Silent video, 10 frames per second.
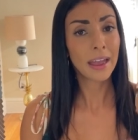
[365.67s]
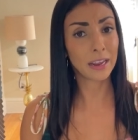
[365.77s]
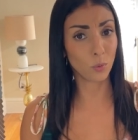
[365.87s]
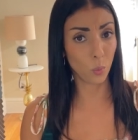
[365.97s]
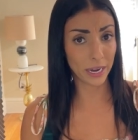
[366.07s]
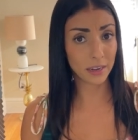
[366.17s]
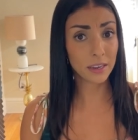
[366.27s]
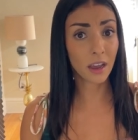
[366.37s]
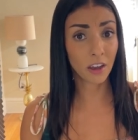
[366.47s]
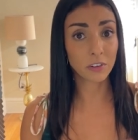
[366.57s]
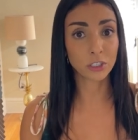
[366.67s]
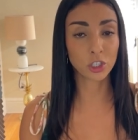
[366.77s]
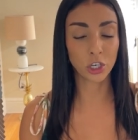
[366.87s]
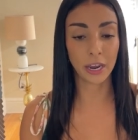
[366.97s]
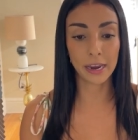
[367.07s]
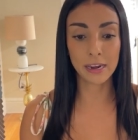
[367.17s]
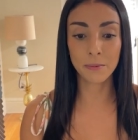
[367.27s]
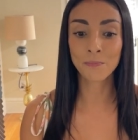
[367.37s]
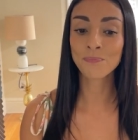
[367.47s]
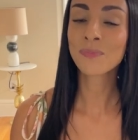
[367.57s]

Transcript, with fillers: and weighty of a chain.